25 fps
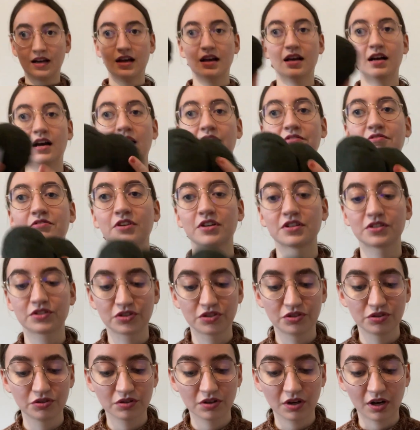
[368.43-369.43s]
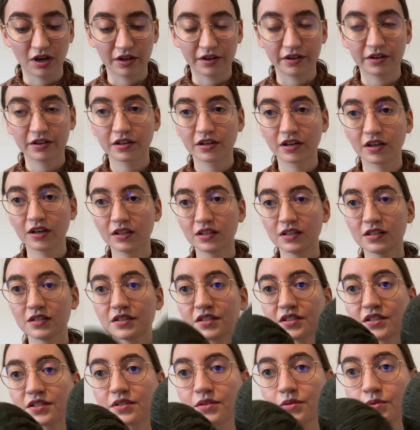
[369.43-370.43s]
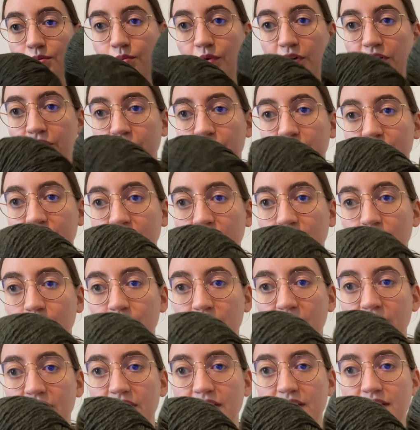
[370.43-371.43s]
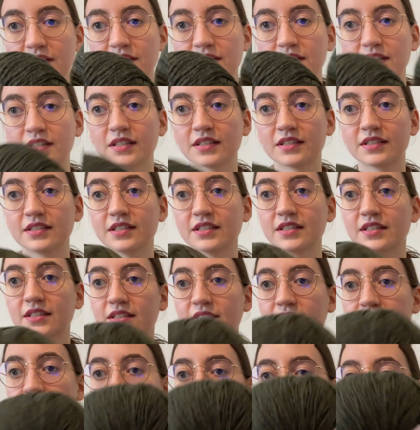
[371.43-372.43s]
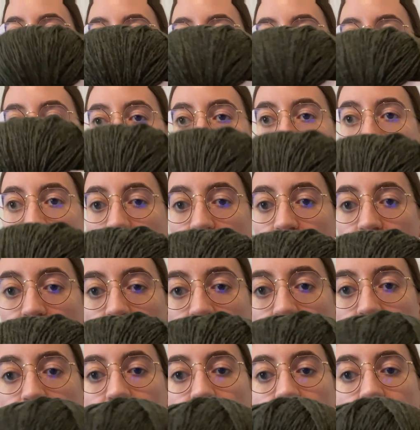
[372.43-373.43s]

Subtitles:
I've got 2 other colors. One of them is this dark